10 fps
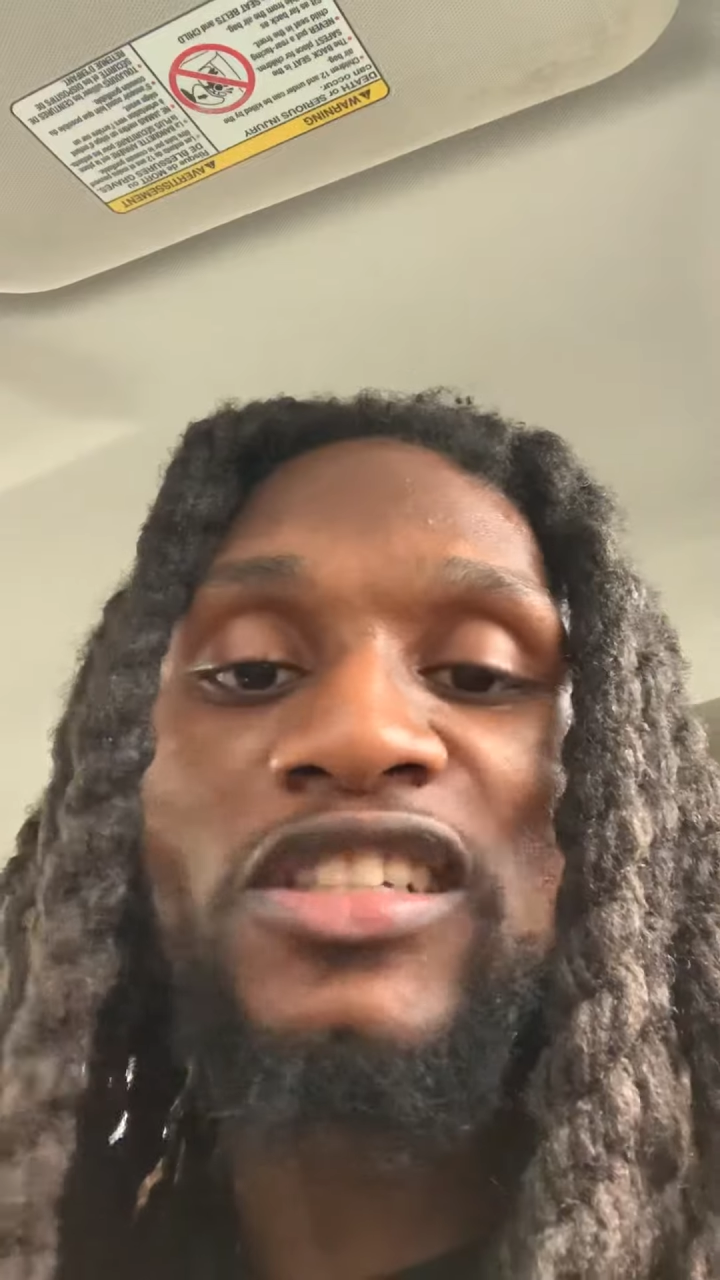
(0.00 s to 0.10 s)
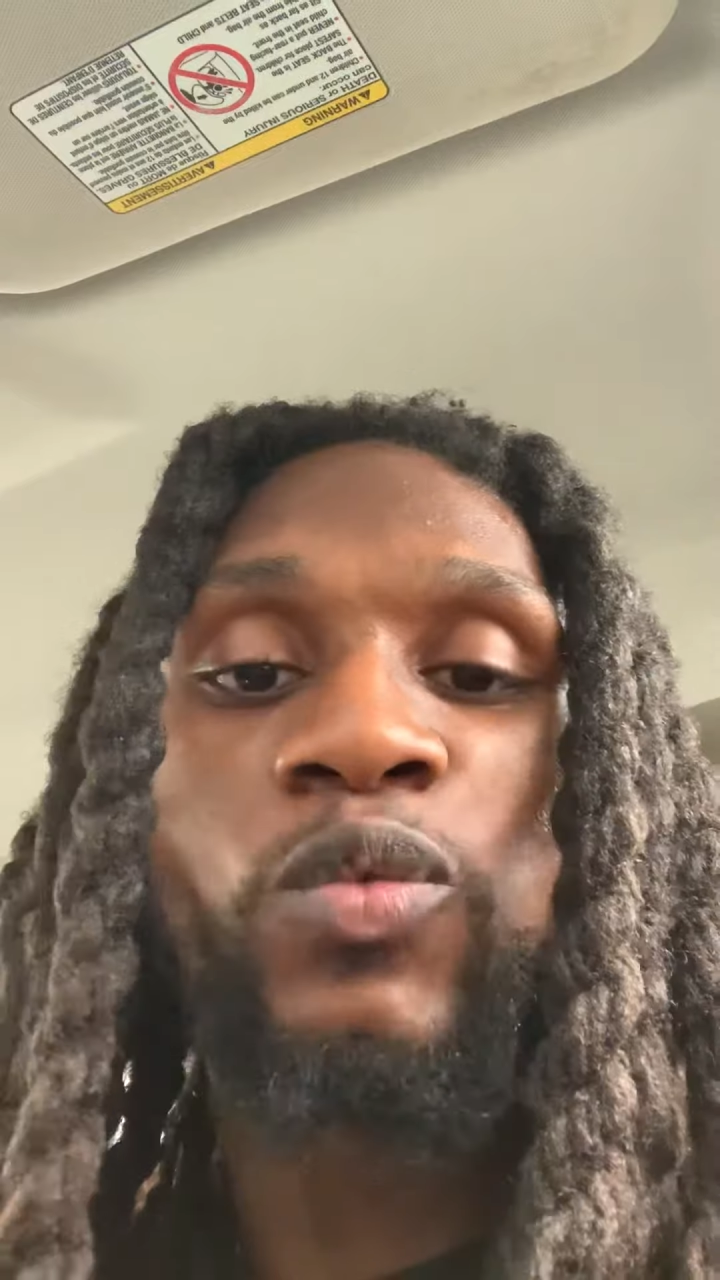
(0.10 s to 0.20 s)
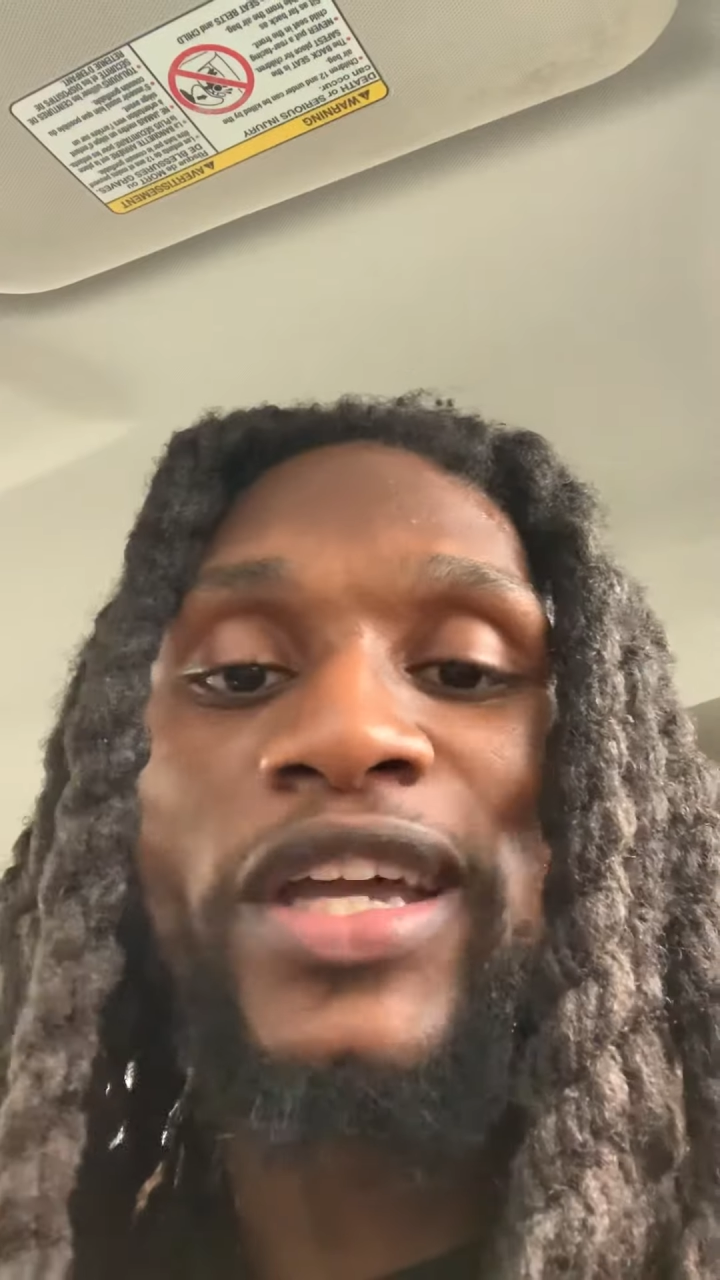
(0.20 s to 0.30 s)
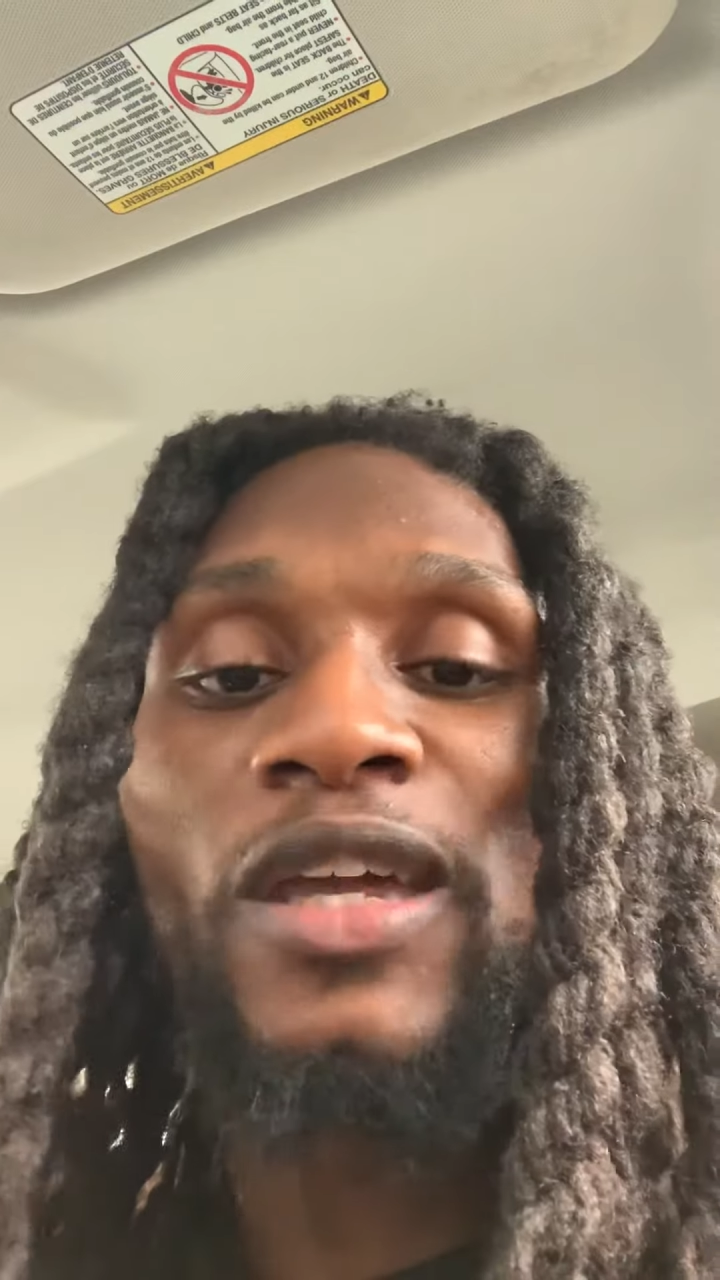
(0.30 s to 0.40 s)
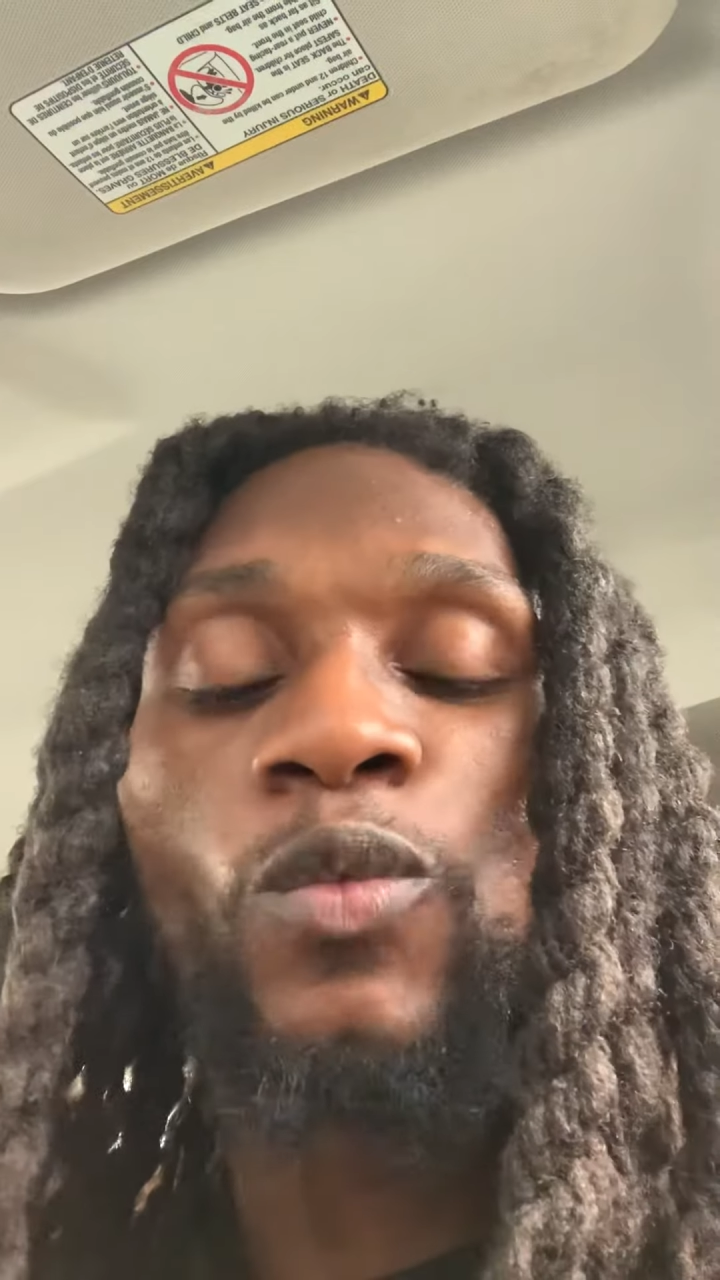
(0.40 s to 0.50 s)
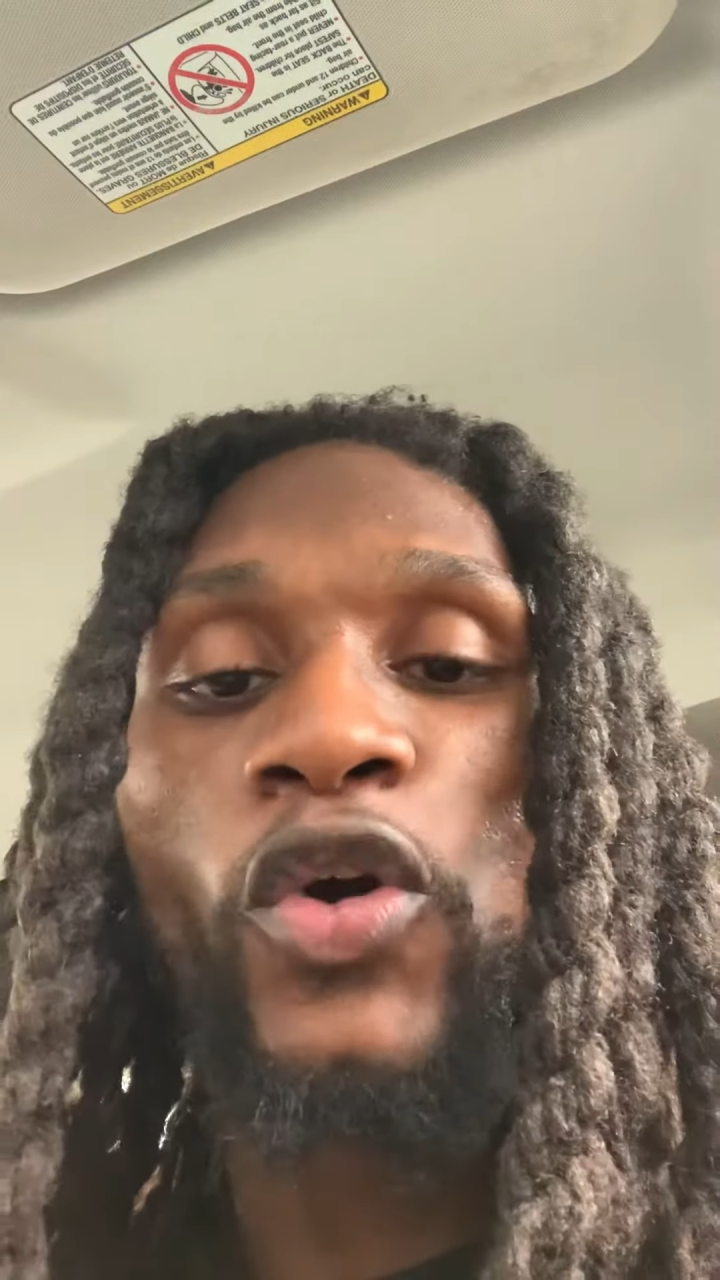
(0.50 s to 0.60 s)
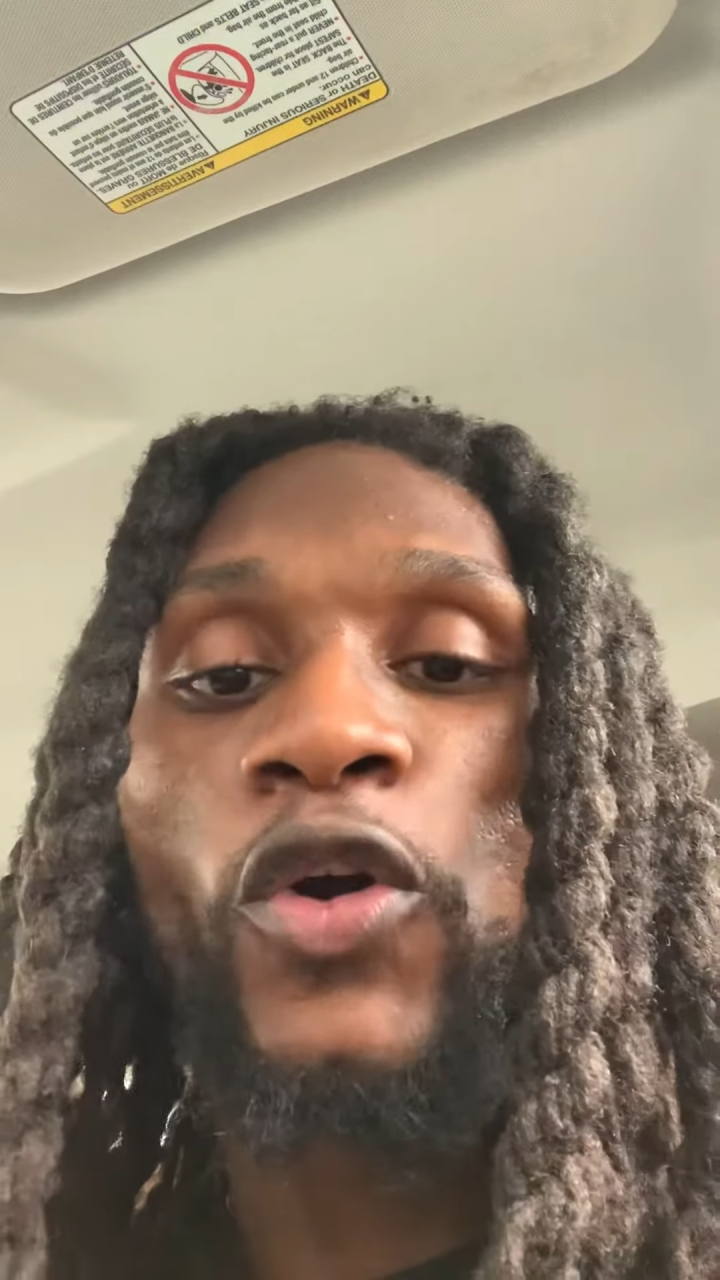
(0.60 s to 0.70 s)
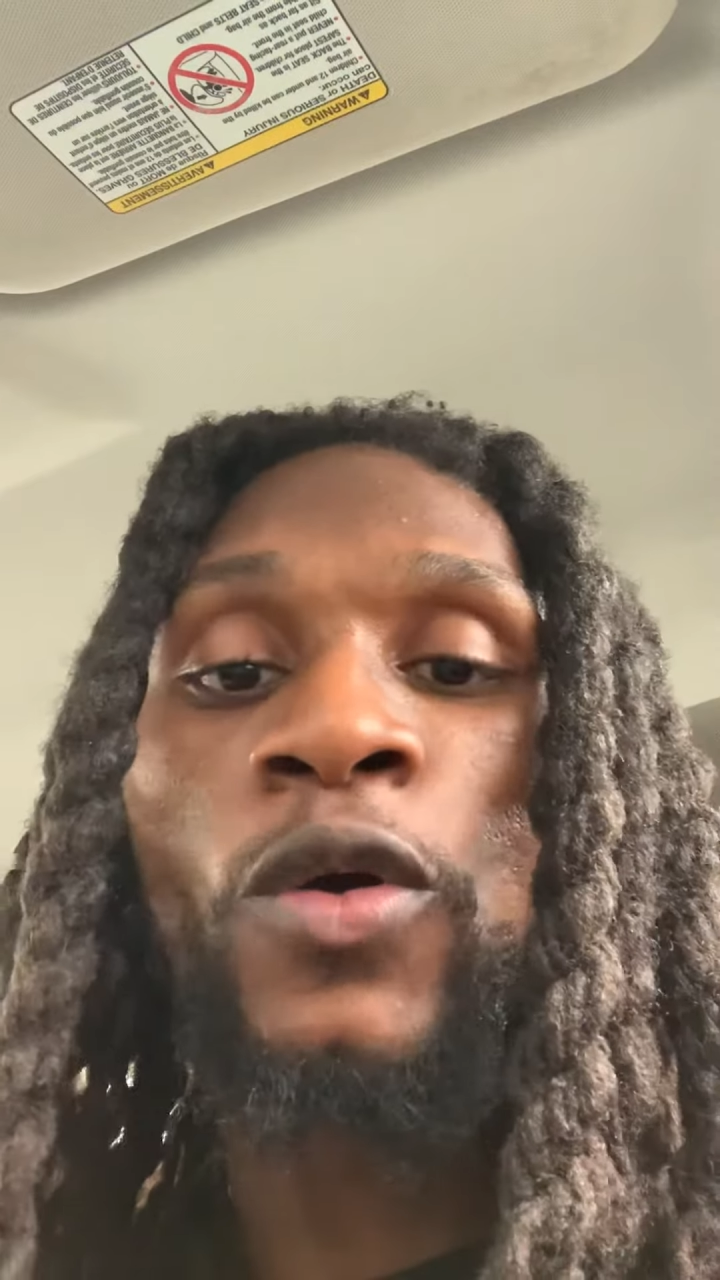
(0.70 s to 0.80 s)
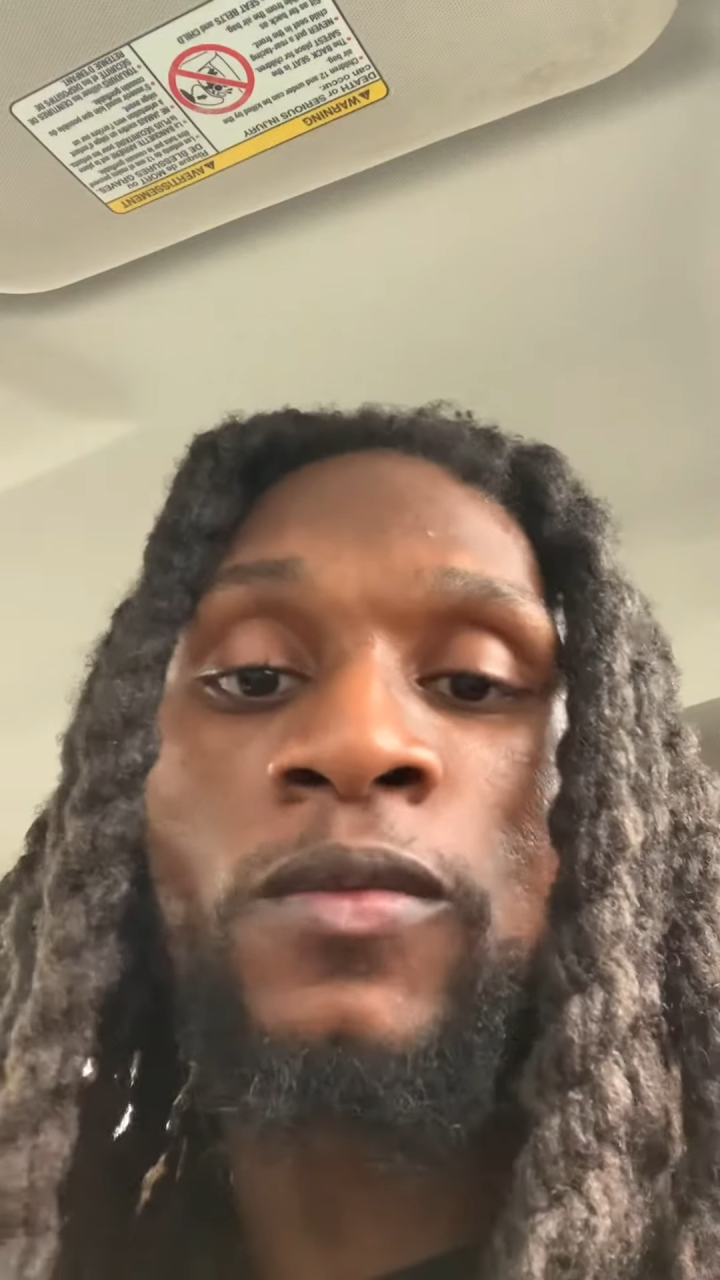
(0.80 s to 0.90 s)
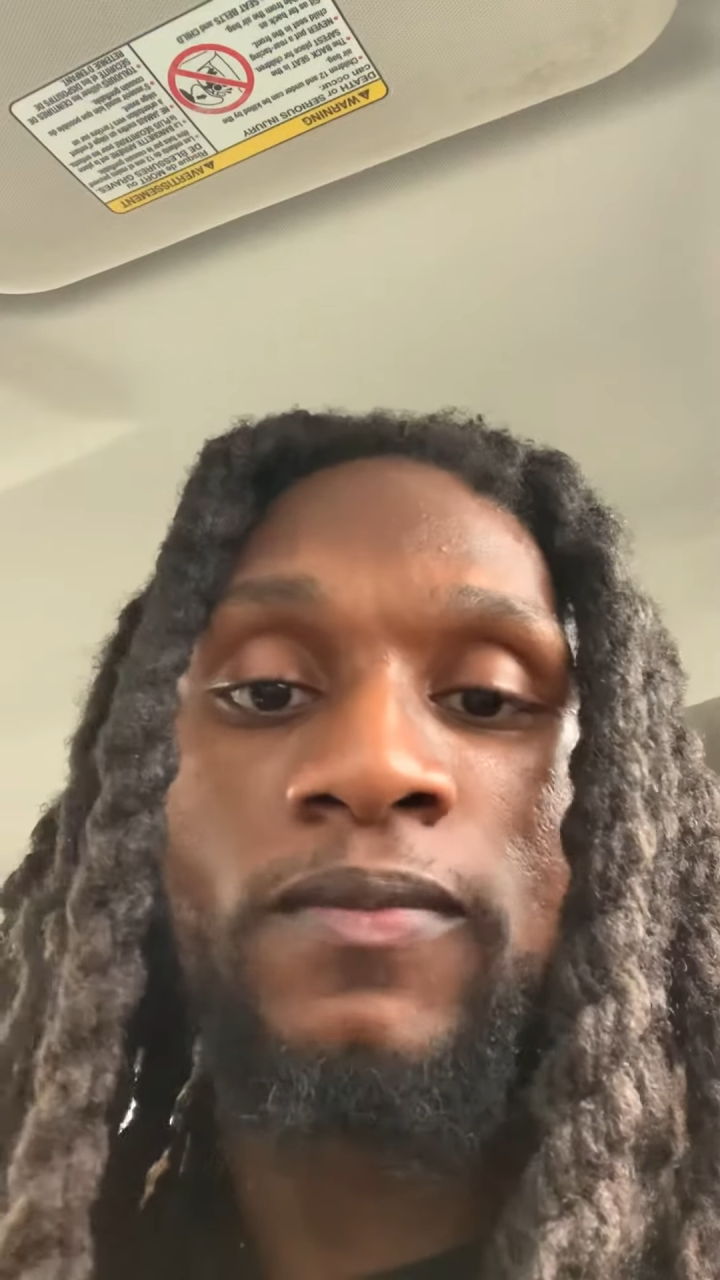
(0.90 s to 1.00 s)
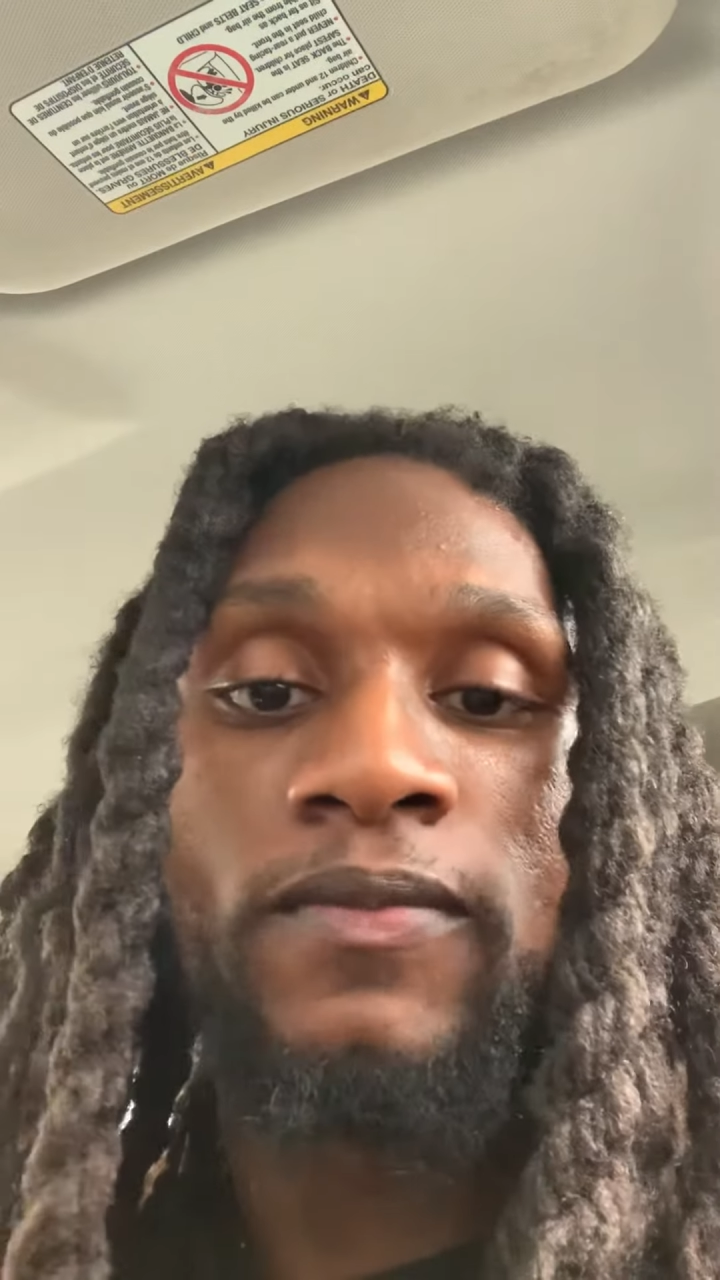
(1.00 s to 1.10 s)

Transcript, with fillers: wicked world